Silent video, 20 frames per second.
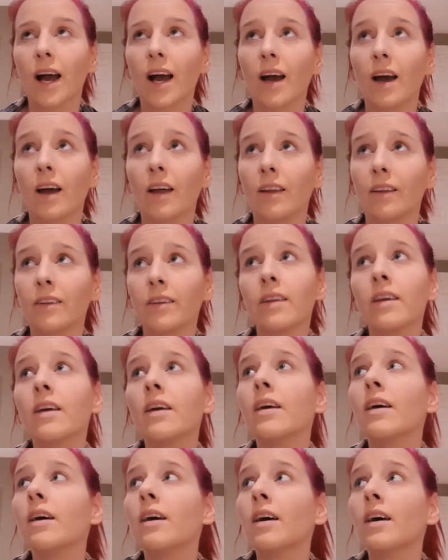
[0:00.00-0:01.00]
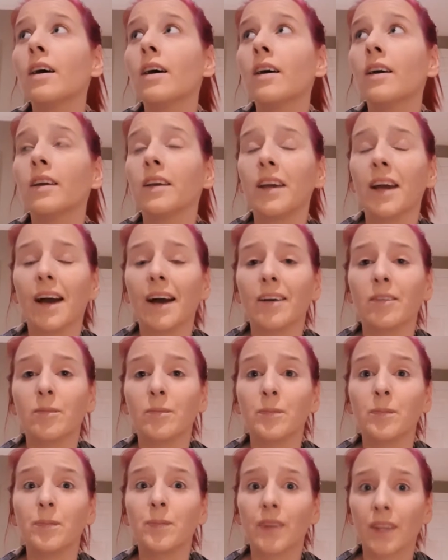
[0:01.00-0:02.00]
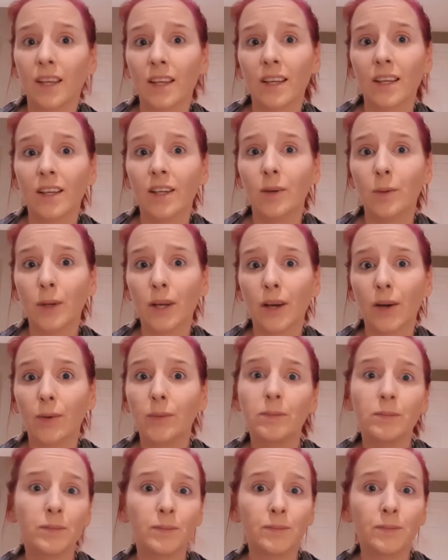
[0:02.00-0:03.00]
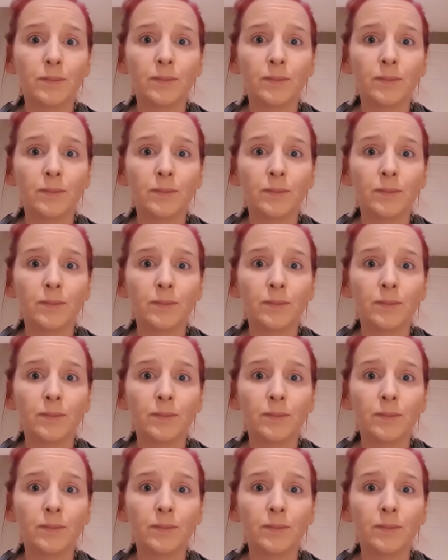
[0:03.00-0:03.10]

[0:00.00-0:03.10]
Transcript: and yeah, here we go.